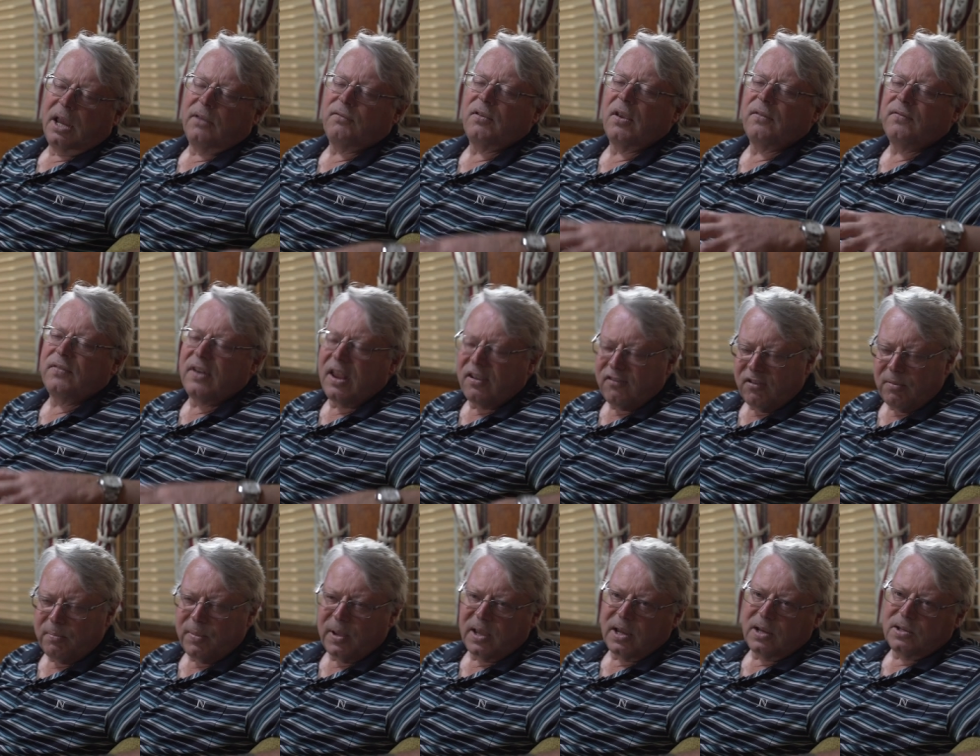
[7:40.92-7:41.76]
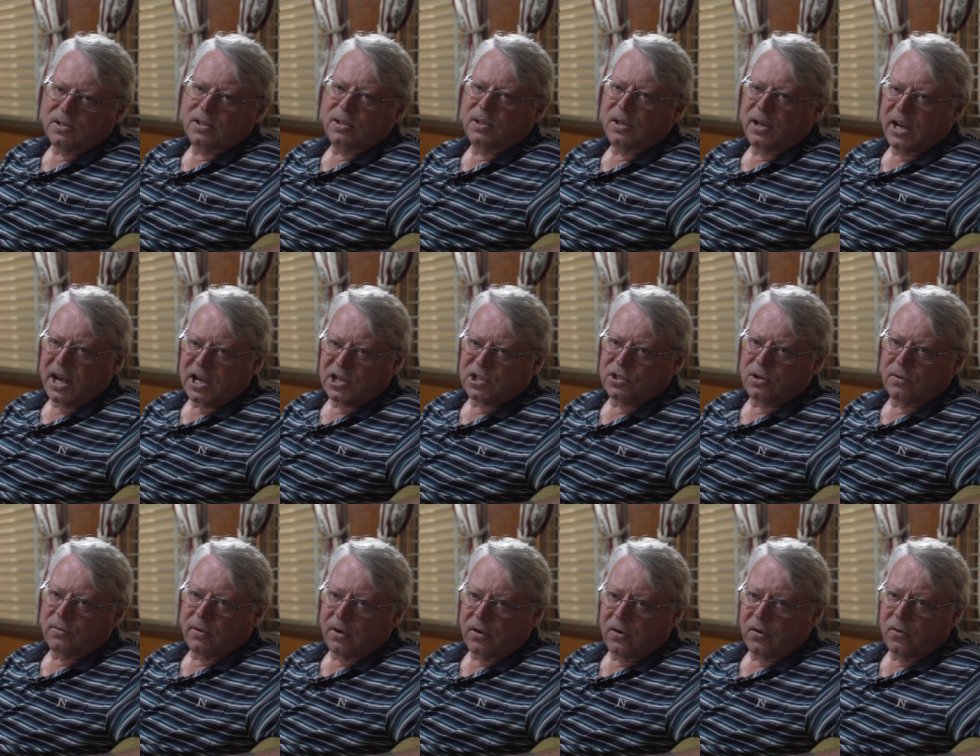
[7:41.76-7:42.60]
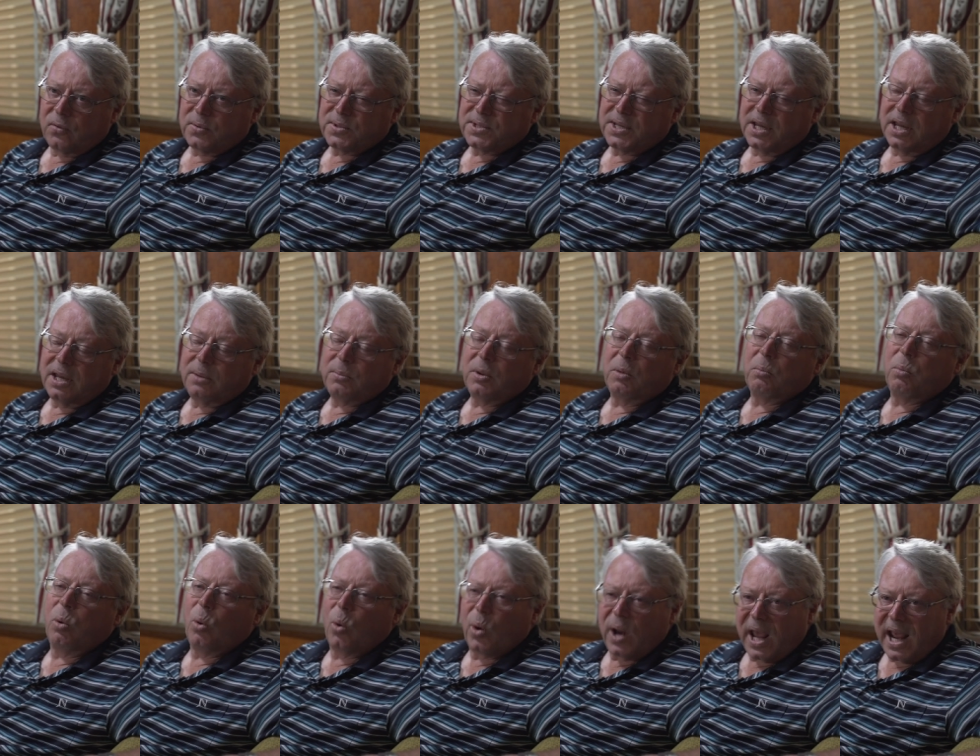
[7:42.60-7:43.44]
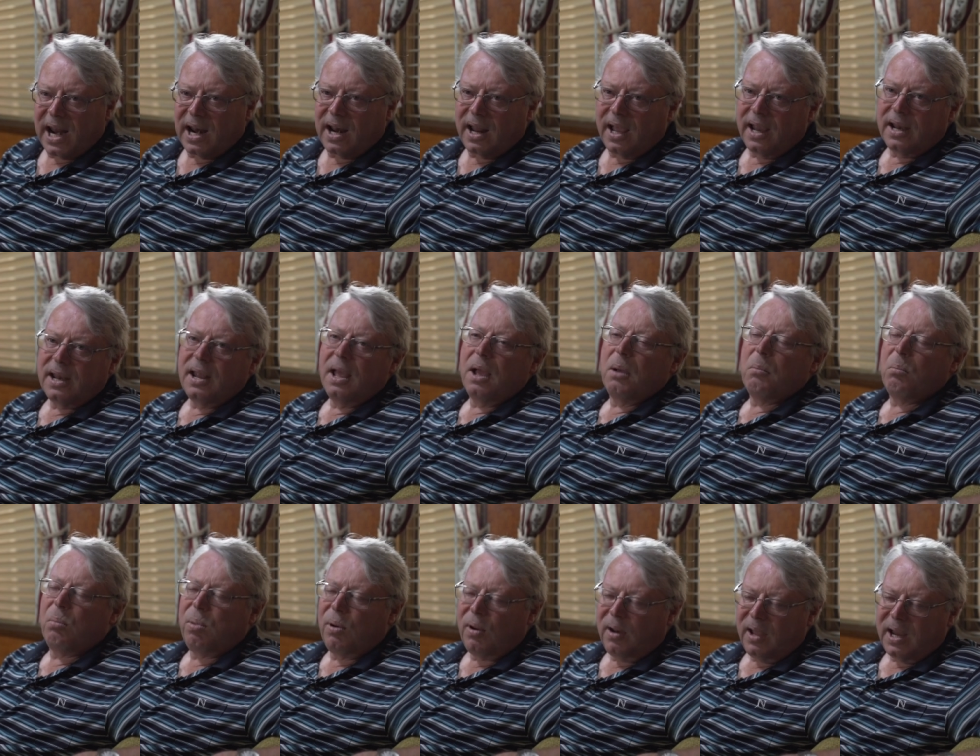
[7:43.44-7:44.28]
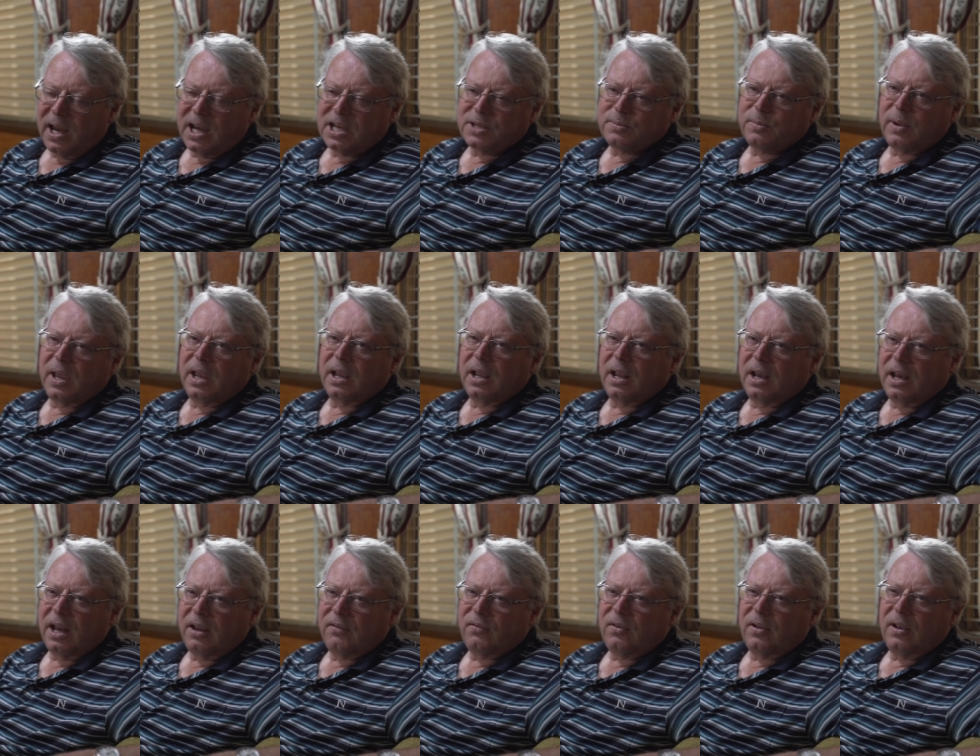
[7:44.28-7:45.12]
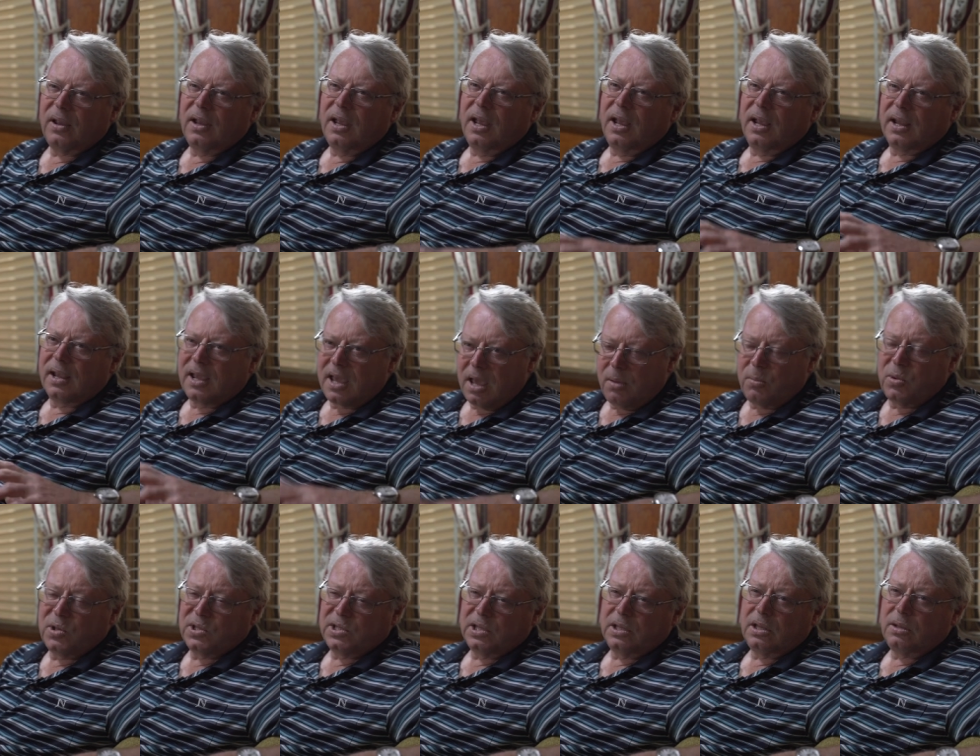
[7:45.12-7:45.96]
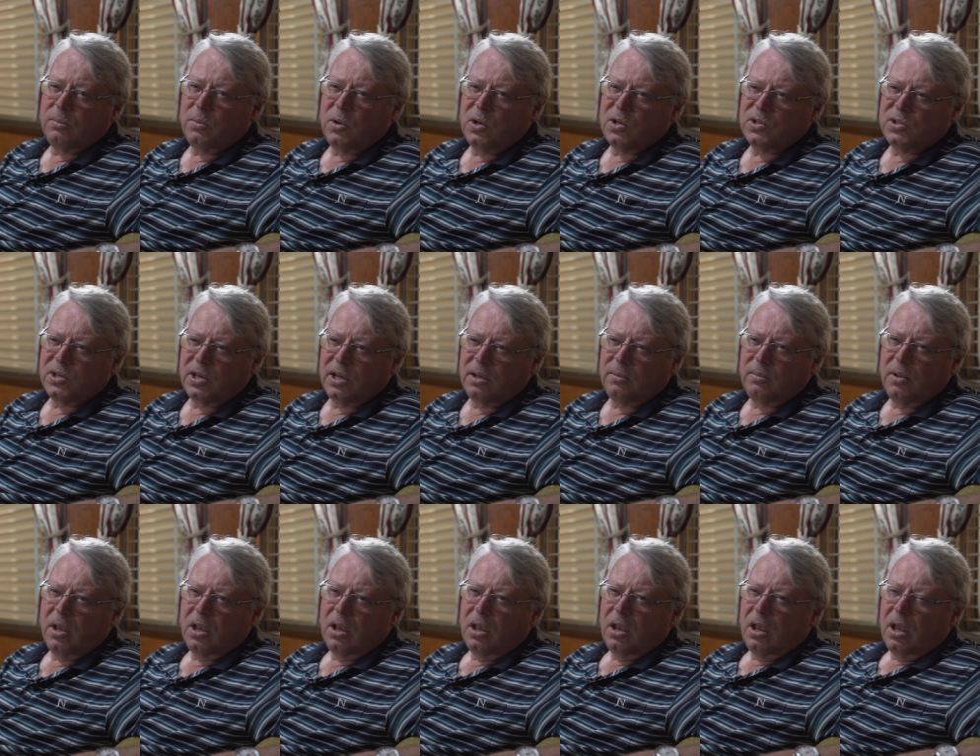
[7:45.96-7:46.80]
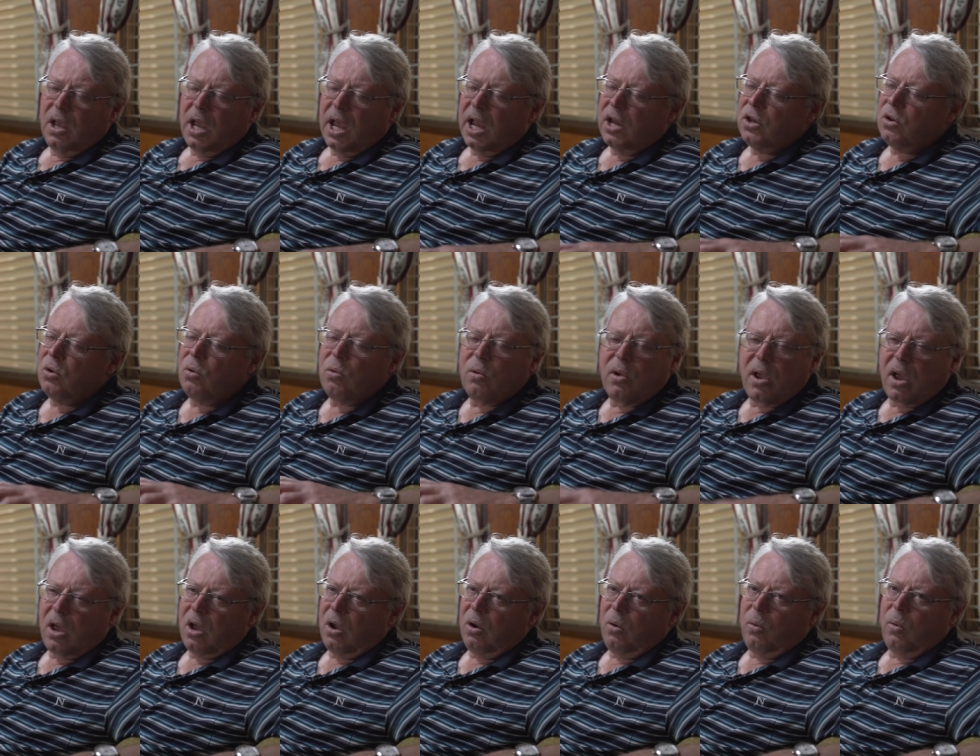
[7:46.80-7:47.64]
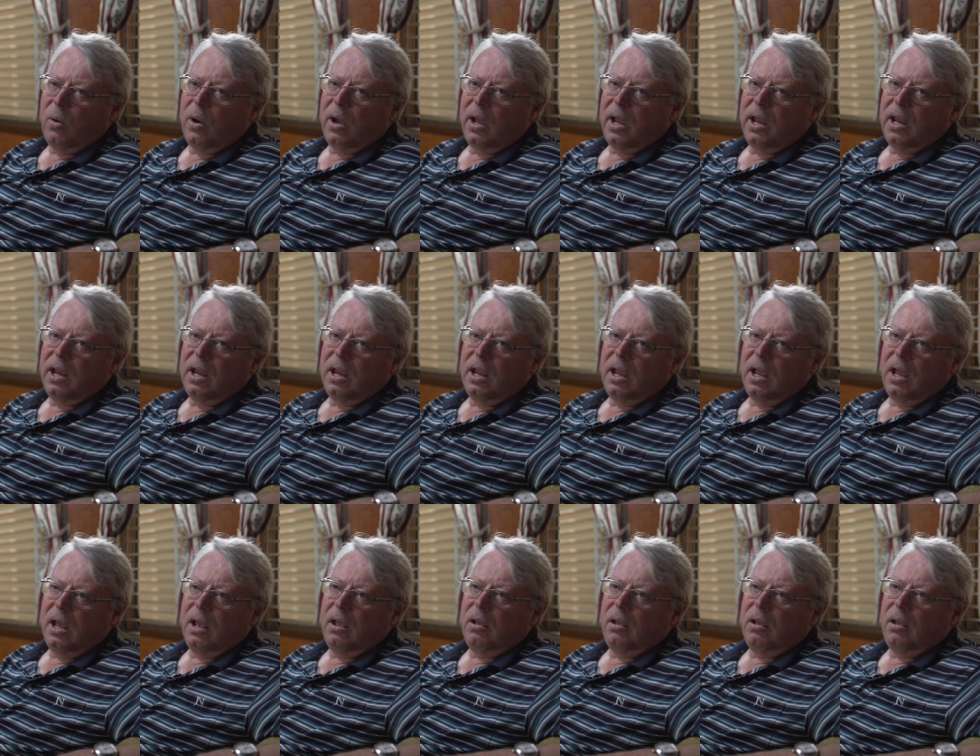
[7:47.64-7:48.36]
if you've never been to the National Railway Museum at Port Adelaide, please make an effort, come and see the museum, and you'll go away